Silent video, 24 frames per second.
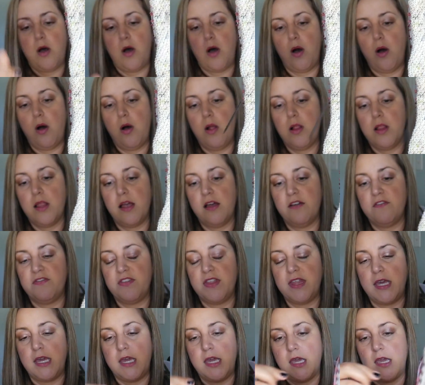all of
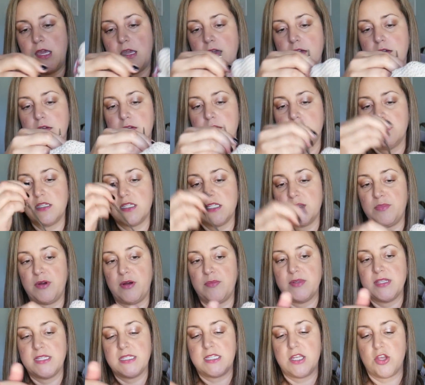the
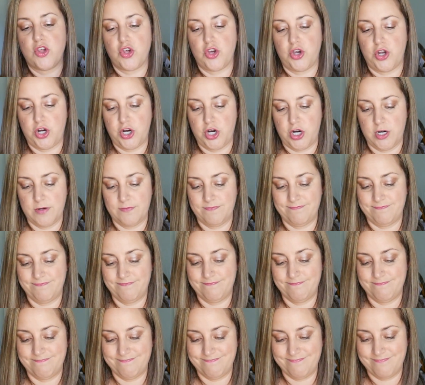Suburban Stitcher
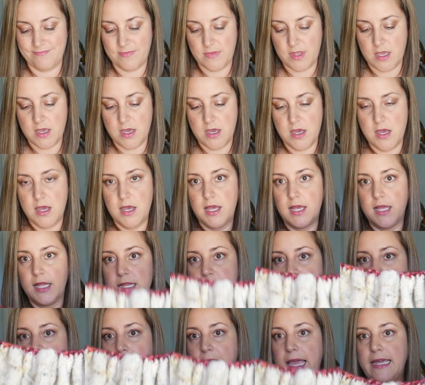
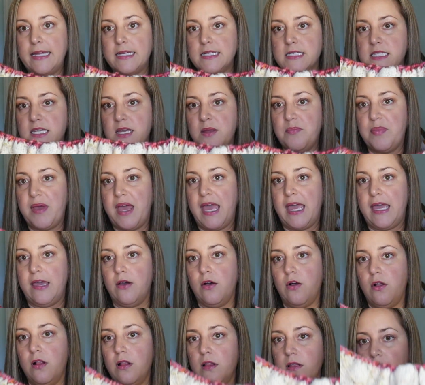light
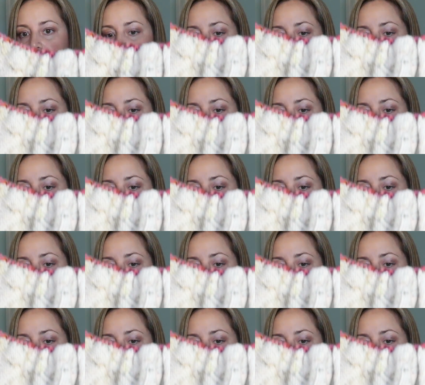pale